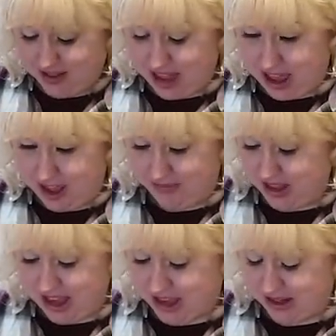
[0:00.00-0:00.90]
that
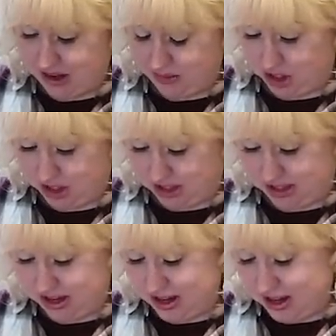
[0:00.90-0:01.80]
they end up
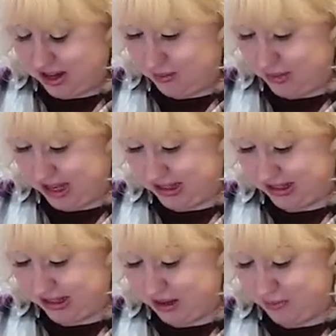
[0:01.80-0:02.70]
just being
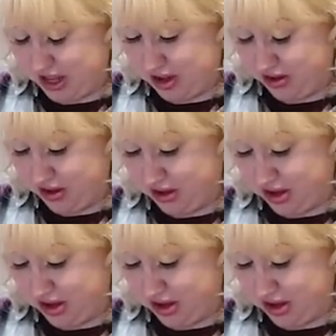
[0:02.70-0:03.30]
skimpy on their